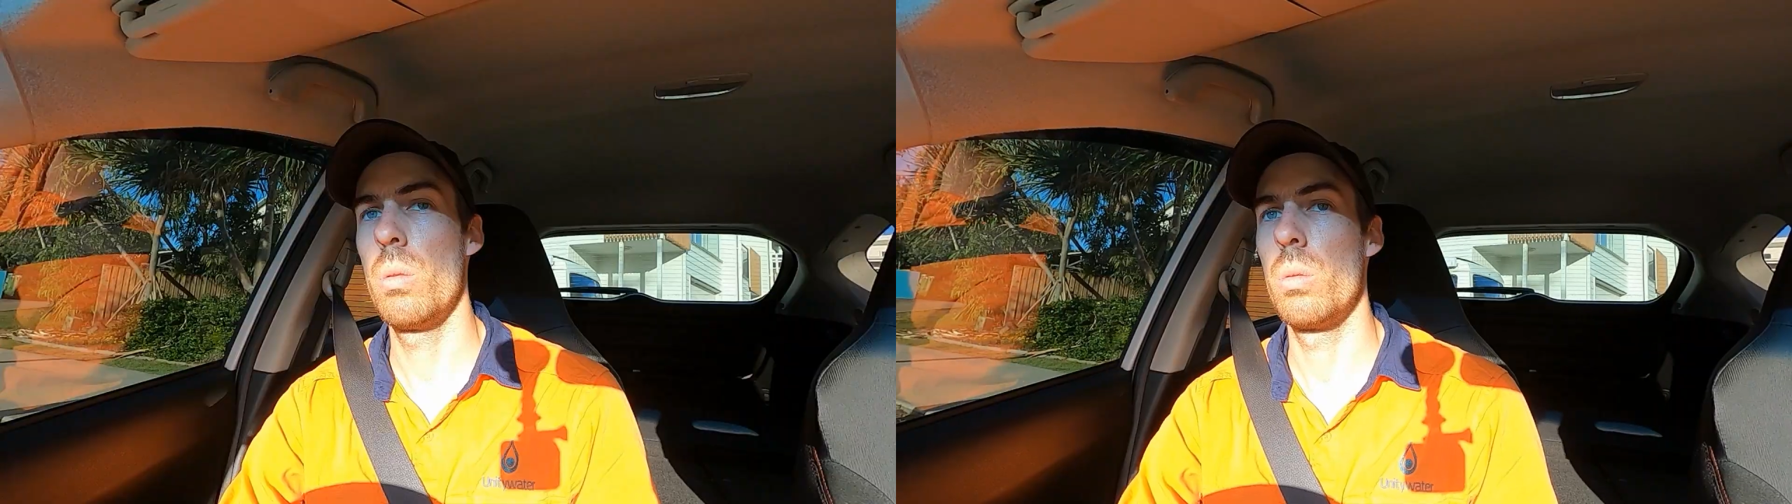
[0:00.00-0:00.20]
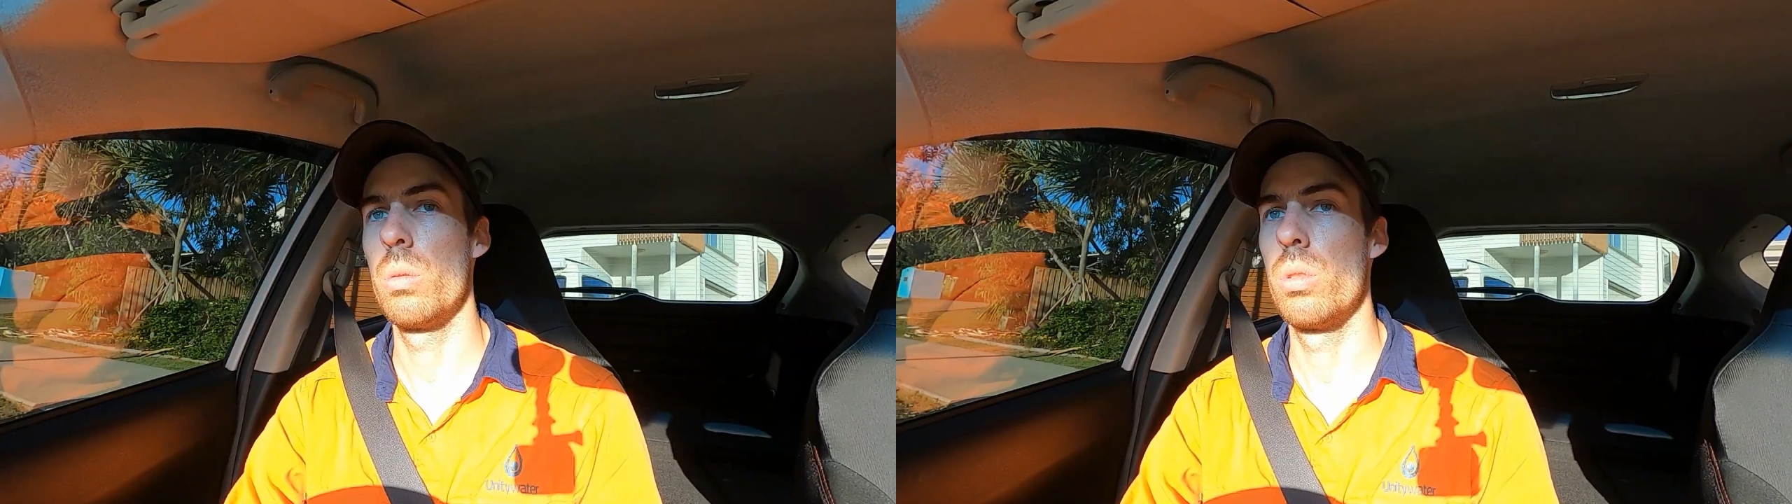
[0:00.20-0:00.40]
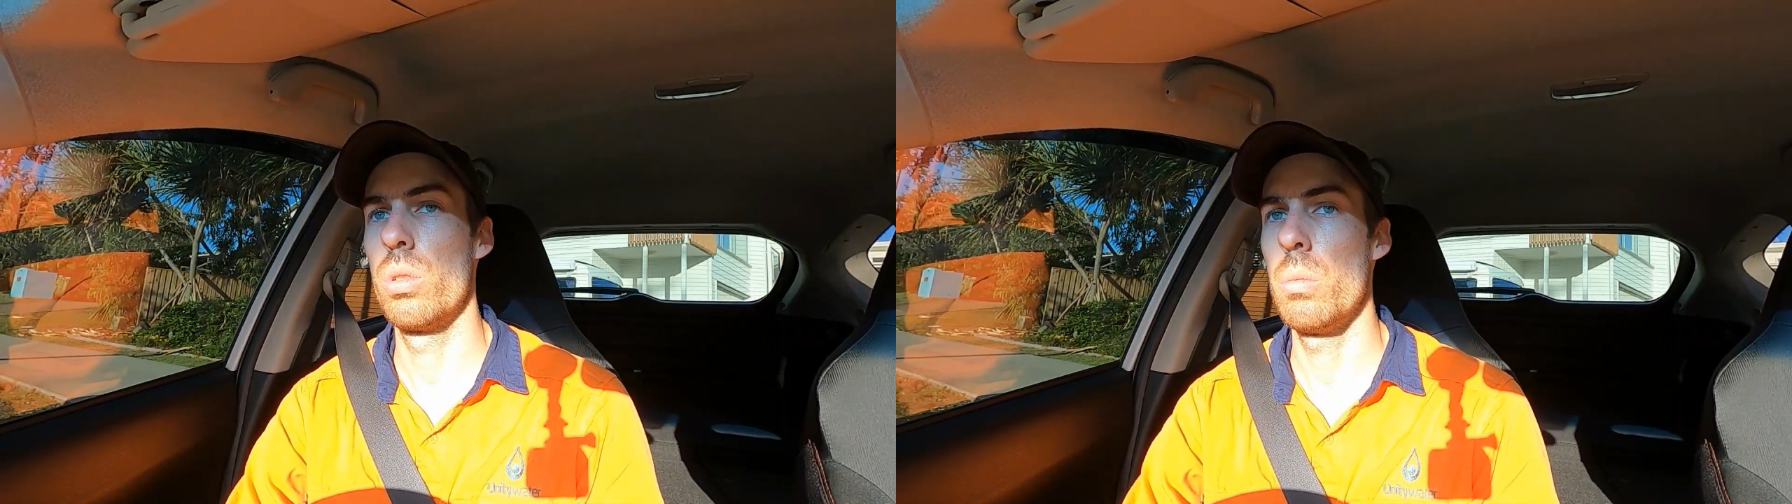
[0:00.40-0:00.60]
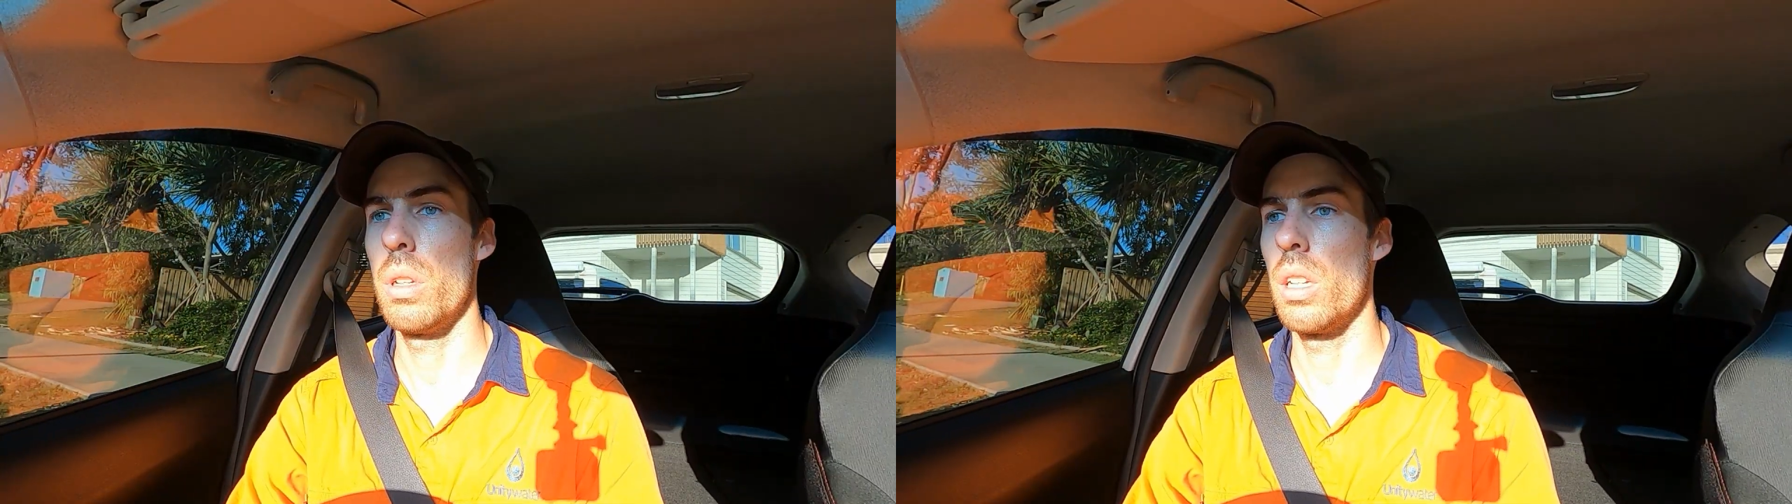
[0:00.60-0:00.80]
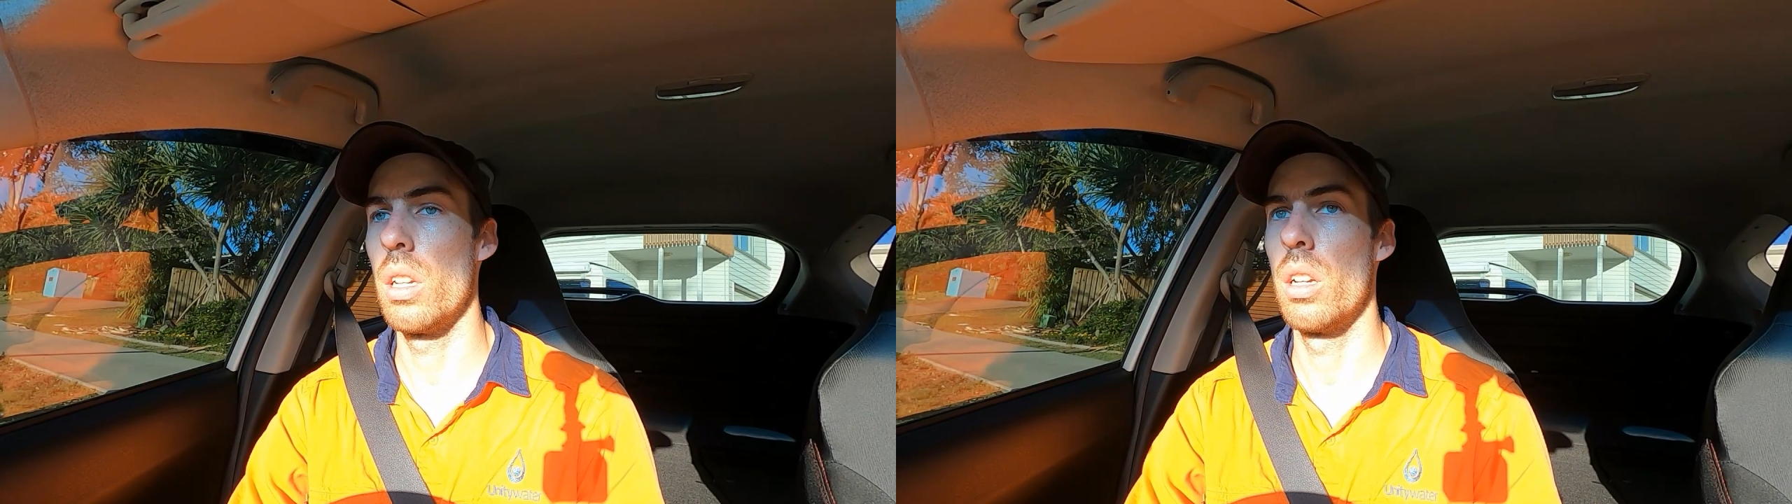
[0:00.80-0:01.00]
Oh,
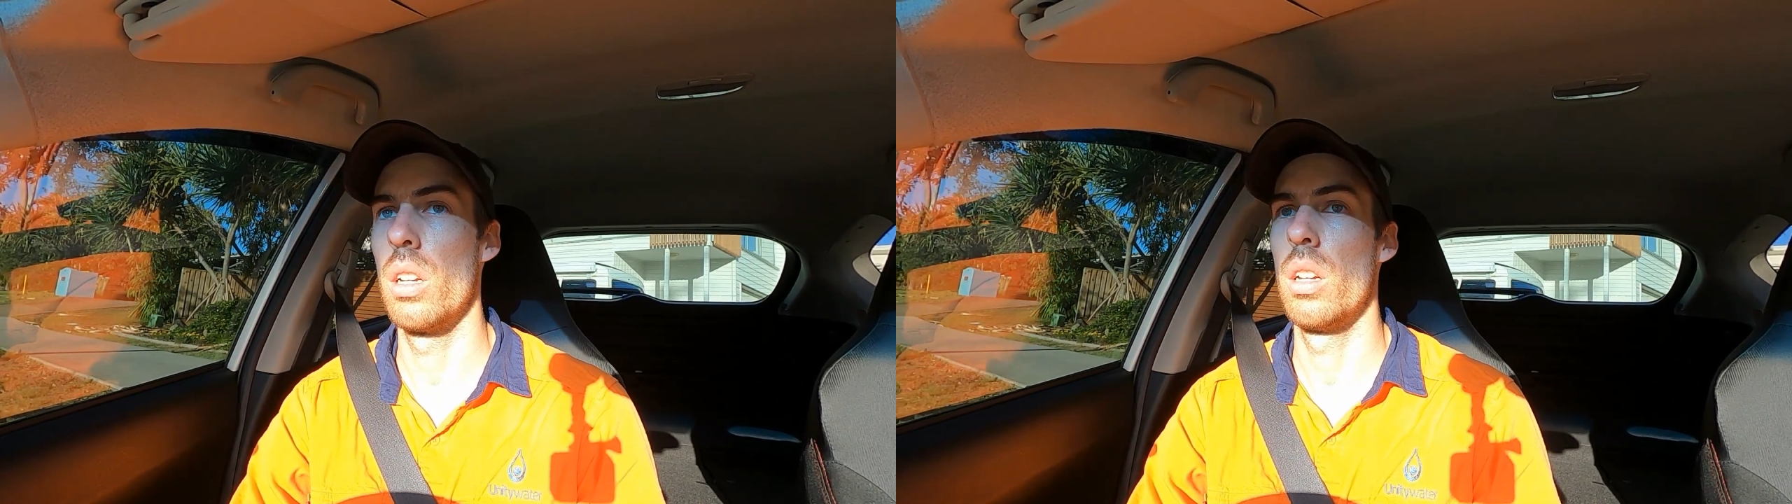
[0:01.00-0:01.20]
Subi.